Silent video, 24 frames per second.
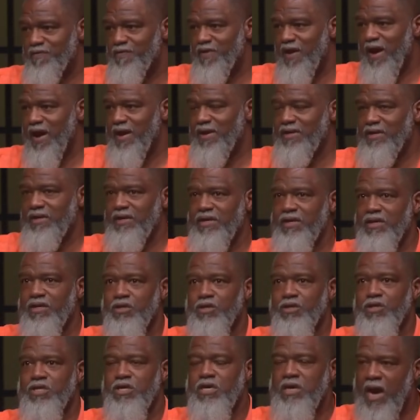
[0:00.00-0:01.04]
that
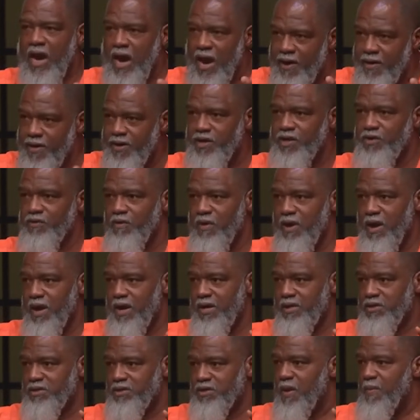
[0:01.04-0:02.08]
is
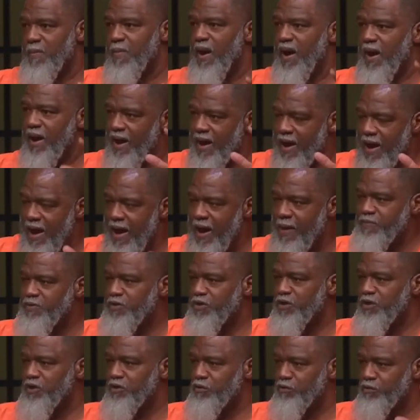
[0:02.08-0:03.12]
characterized by
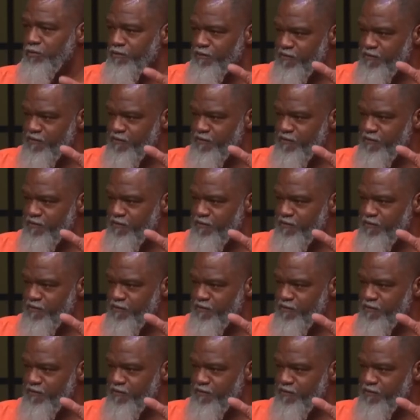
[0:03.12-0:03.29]
absolute